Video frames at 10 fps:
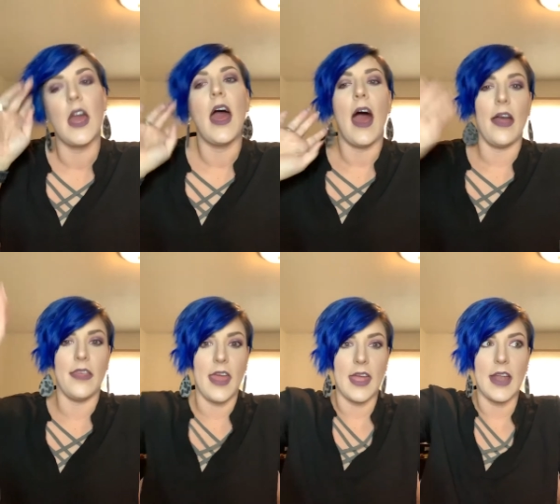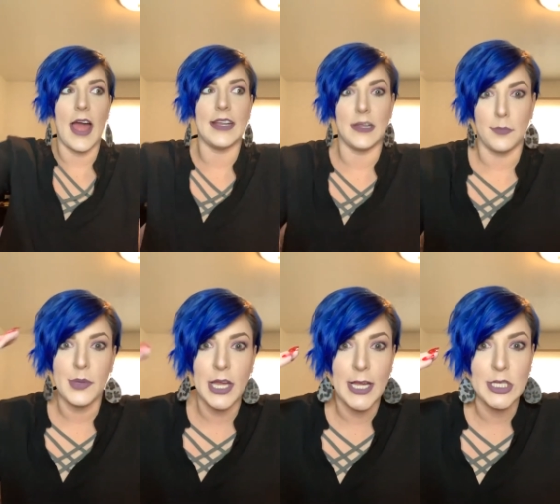and then I did
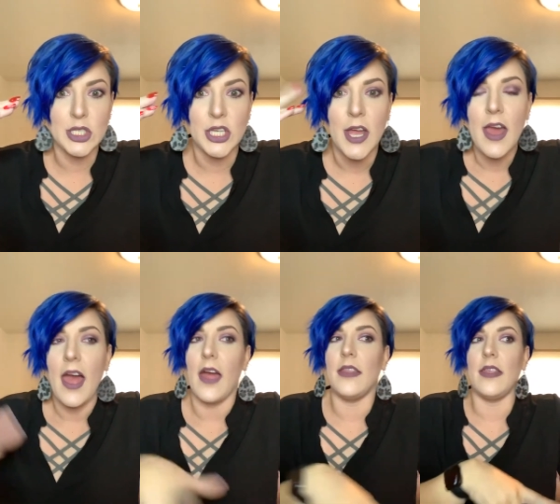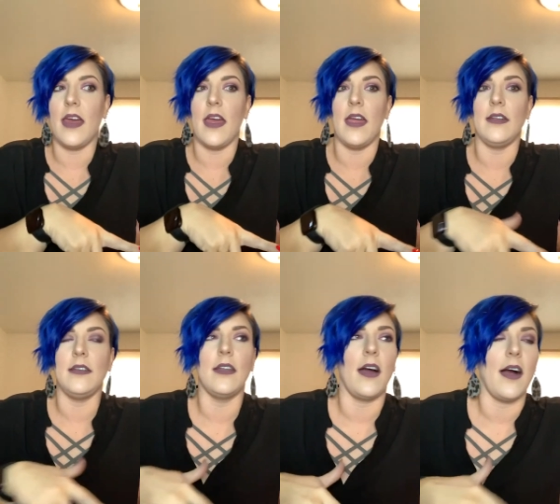bleach and
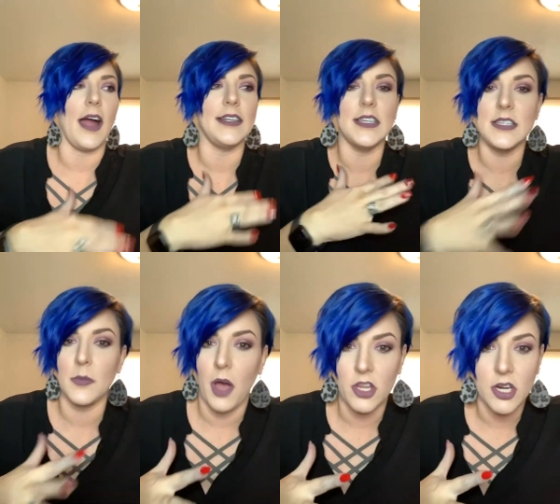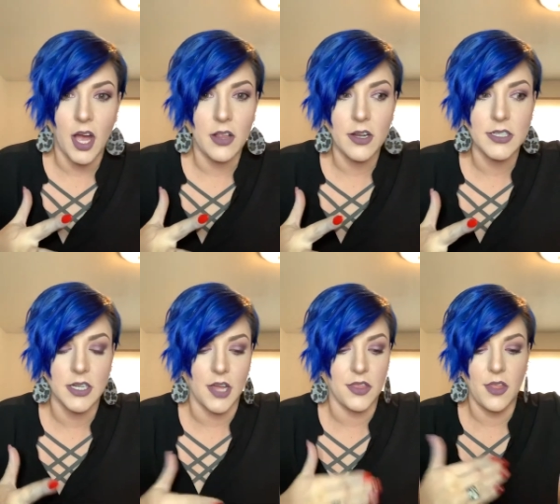then I did some other colors that
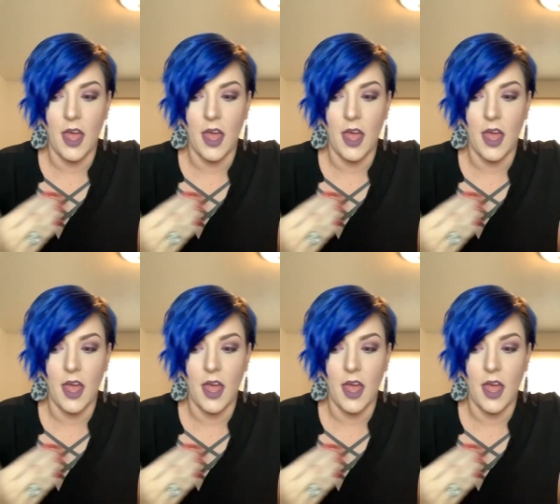I,